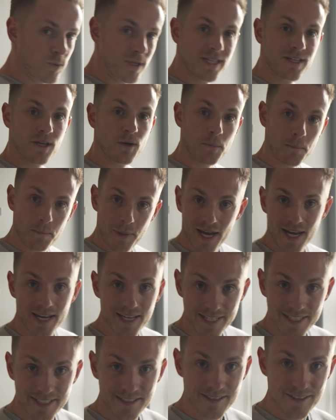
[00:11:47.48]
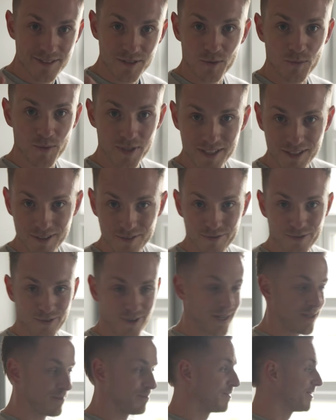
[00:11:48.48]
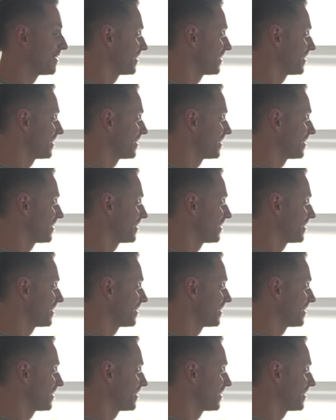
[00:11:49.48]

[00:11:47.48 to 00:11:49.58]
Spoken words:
window pane, not window frame.